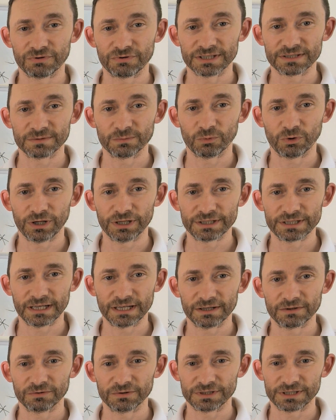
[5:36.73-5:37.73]
ransomware
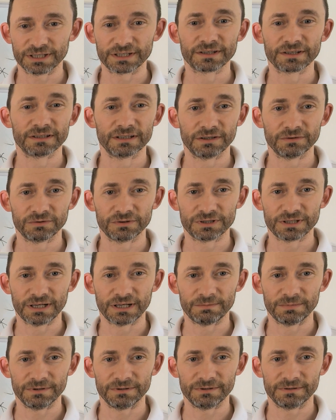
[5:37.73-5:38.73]
attack, or technical outage
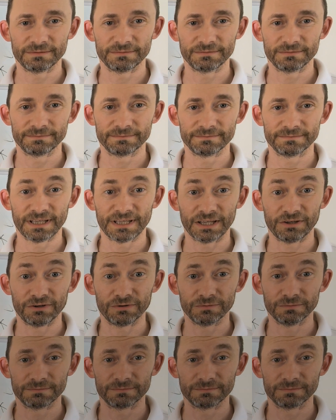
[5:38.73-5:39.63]
happen. Thank you.